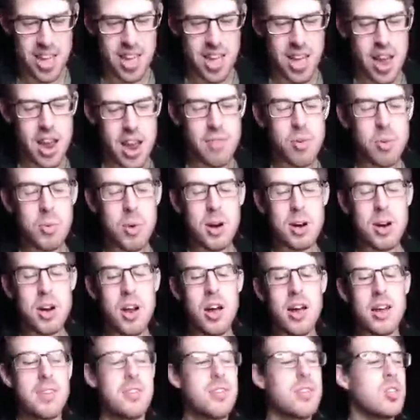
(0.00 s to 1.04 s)
Everyone
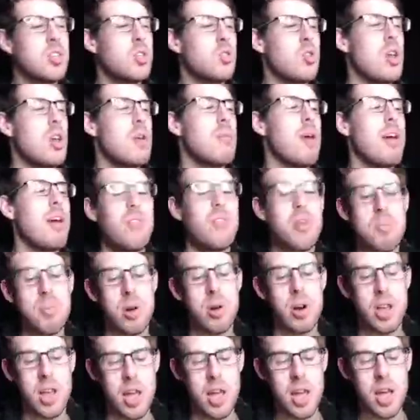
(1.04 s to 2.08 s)
like the stream.
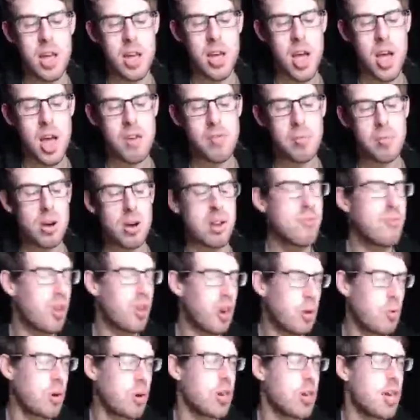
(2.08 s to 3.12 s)
Everybody
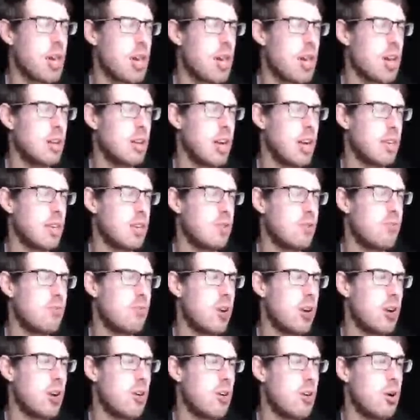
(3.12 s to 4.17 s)
follow what Keegan does.
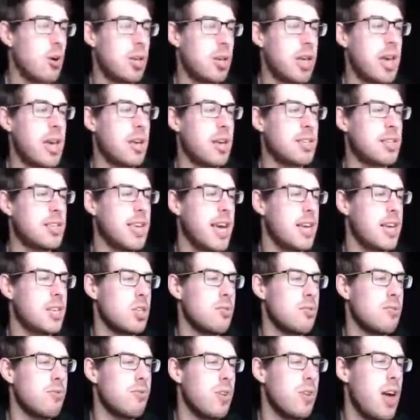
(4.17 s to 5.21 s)
Follow all Keegan says.
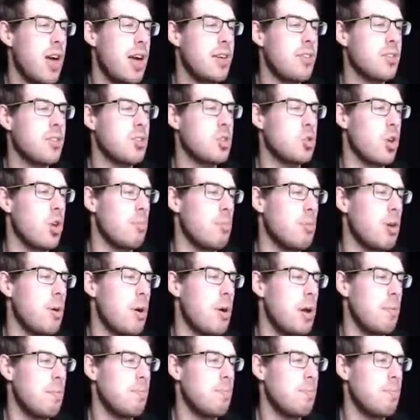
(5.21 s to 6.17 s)
Like the stream. Do it.